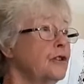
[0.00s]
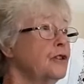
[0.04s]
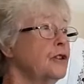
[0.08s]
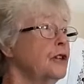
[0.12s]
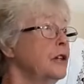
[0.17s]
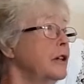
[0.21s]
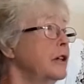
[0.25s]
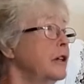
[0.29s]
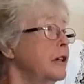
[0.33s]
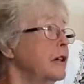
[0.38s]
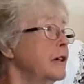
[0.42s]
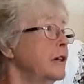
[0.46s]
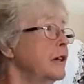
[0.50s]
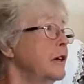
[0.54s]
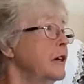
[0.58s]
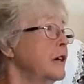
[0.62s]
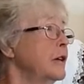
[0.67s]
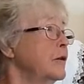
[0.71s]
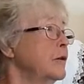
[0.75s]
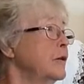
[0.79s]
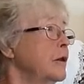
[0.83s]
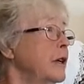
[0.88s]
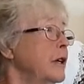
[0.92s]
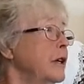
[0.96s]
year
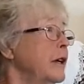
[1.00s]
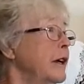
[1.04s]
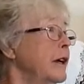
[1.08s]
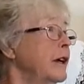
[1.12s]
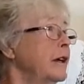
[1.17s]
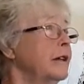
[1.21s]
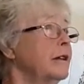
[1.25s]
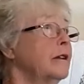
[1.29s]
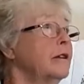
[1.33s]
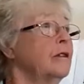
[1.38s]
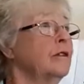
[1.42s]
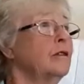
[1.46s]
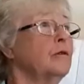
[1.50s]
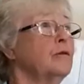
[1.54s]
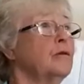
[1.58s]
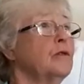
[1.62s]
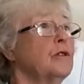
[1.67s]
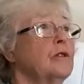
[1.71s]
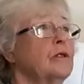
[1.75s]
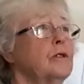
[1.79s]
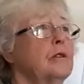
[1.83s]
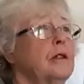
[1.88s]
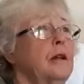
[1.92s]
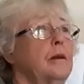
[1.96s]
we had it. It
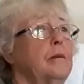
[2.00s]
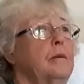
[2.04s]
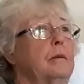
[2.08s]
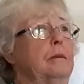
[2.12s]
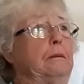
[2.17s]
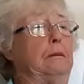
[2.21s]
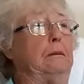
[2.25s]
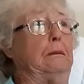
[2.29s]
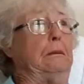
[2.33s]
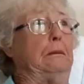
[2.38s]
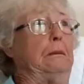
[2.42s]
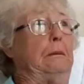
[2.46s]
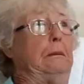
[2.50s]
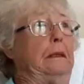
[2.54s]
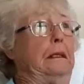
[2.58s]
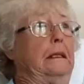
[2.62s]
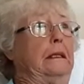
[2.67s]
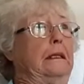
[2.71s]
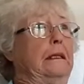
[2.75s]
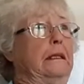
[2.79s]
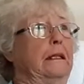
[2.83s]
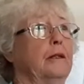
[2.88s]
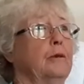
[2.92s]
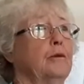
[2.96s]
was
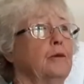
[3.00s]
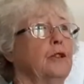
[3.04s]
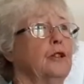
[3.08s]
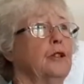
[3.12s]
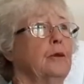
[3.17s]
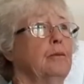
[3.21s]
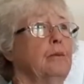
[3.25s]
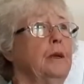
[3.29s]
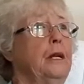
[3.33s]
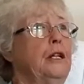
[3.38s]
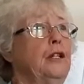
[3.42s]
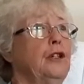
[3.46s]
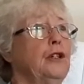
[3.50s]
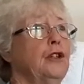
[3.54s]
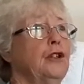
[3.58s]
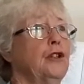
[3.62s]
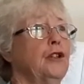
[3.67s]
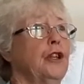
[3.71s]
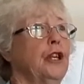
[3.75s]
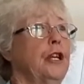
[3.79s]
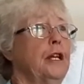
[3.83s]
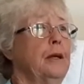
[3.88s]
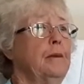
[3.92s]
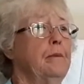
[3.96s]
a beach
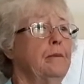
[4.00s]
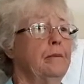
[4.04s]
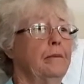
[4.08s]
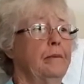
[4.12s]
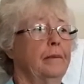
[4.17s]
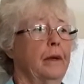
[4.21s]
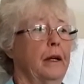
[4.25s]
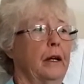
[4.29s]
theme.